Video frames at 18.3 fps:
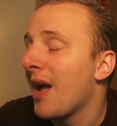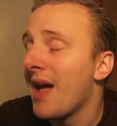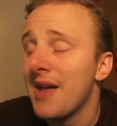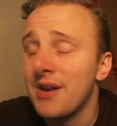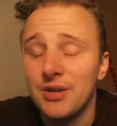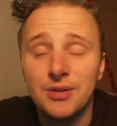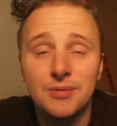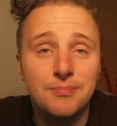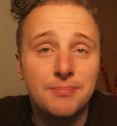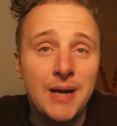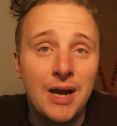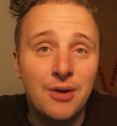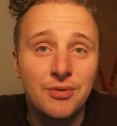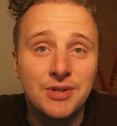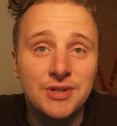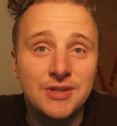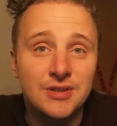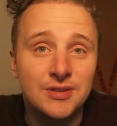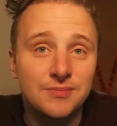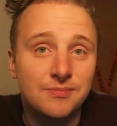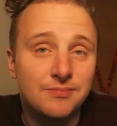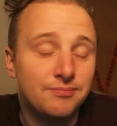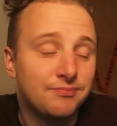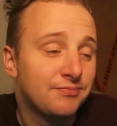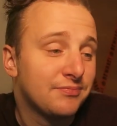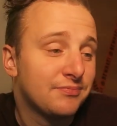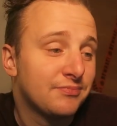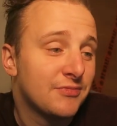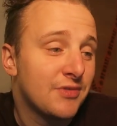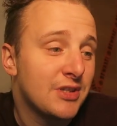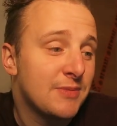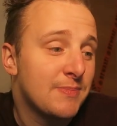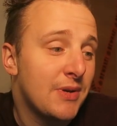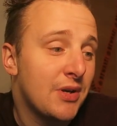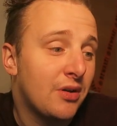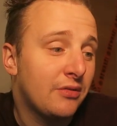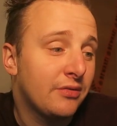Hannah Paris
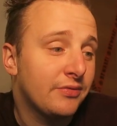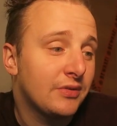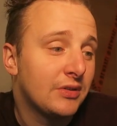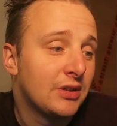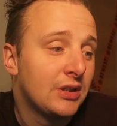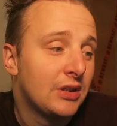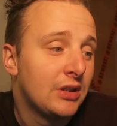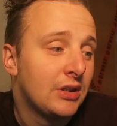spin-off.